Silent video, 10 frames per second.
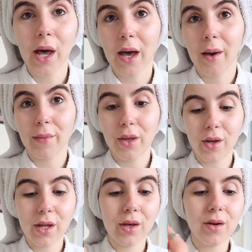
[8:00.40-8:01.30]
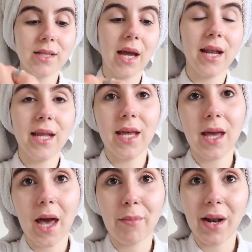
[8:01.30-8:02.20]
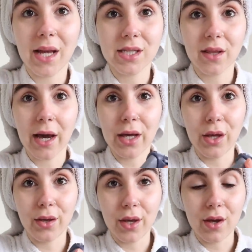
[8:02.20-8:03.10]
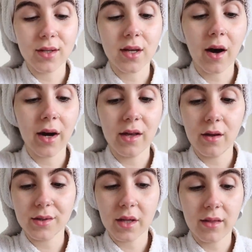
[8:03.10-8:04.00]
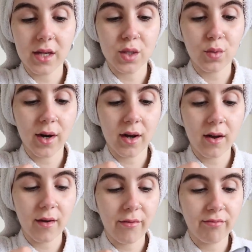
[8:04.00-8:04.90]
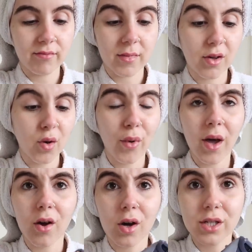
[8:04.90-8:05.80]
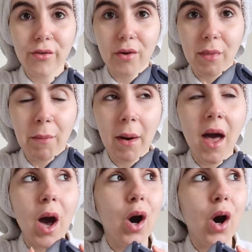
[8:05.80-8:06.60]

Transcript: um, you can use any epilator that you use i use this one I don't know where I got it from. My mom.